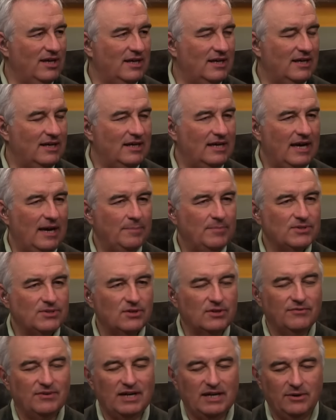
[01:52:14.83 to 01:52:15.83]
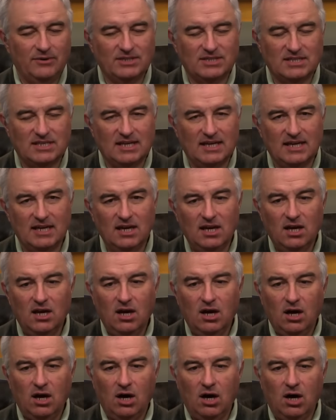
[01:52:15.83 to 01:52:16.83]
uh, episode of iOS Today
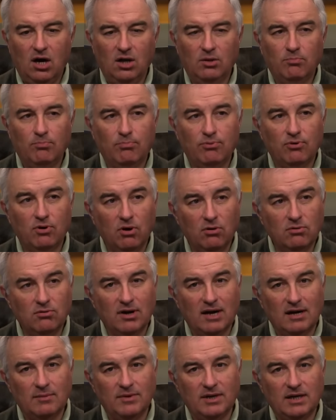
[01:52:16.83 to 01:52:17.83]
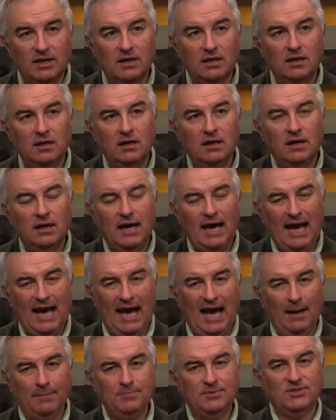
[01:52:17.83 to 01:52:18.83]
on programming
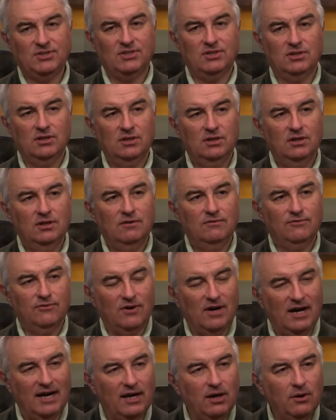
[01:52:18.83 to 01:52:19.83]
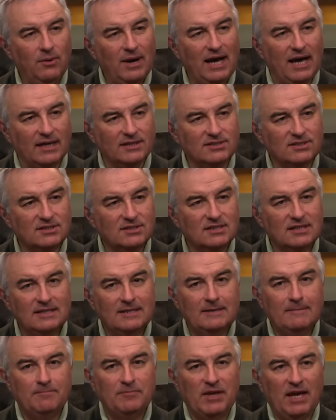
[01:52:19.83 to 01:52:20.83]
apps yes. for iOS,
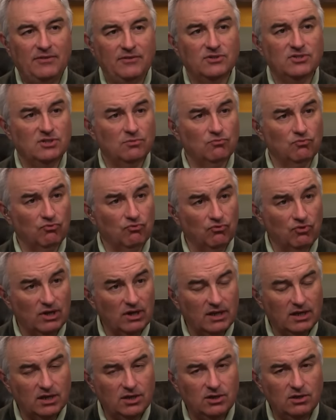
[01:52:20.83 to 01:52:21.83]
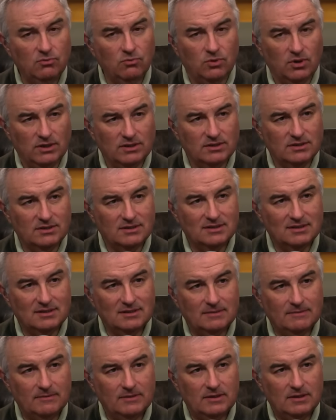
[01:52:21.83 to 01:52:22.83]
and there's some really good ones.
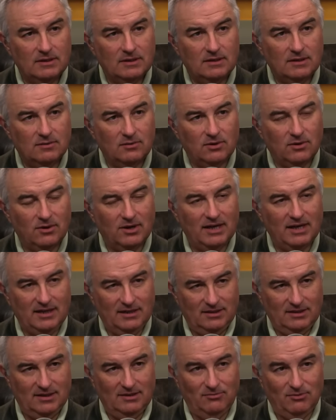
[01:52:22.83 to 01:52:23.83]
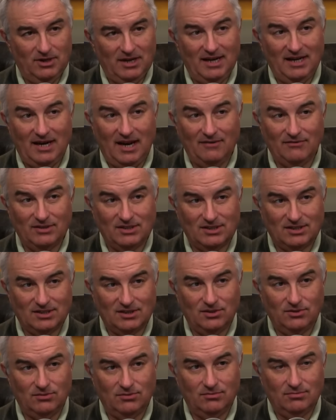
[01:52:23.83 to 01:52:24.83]
Go ahead, Rene. Obviously,
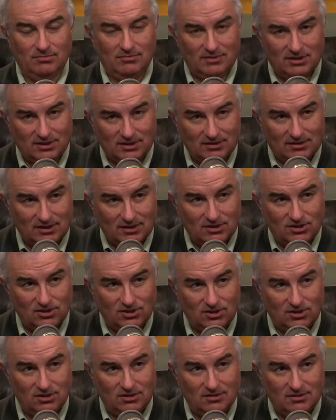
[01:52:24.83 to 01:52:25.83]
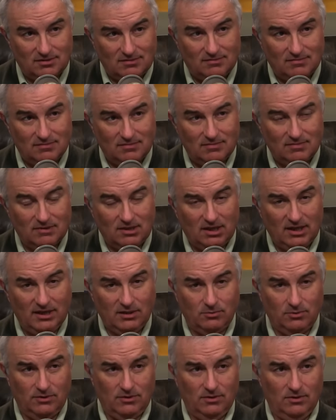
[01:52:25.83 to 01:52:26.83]
you this this
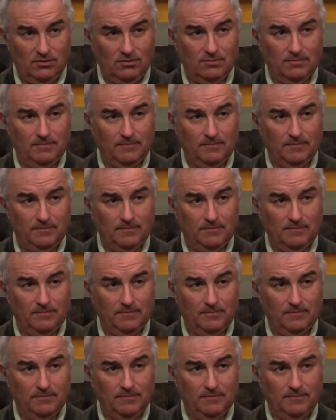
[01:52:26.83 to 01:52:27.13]
clicked with you.